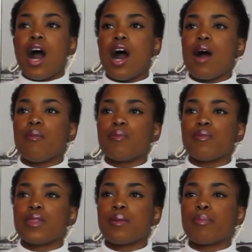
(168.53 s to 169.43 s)

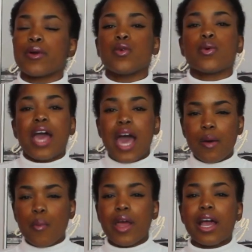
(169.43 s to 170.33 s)
but you
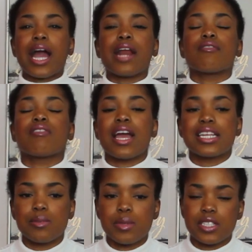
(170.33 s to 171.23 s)
can wear kind of
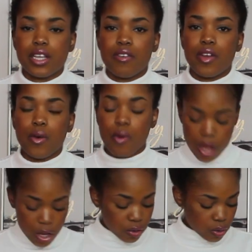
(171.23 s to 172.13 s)
lighter material.
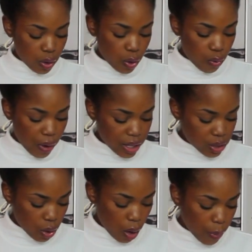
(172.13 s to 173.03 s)
So a
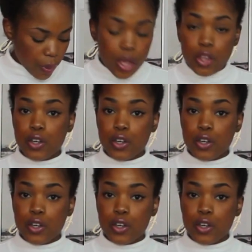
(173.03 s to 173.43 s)
great top.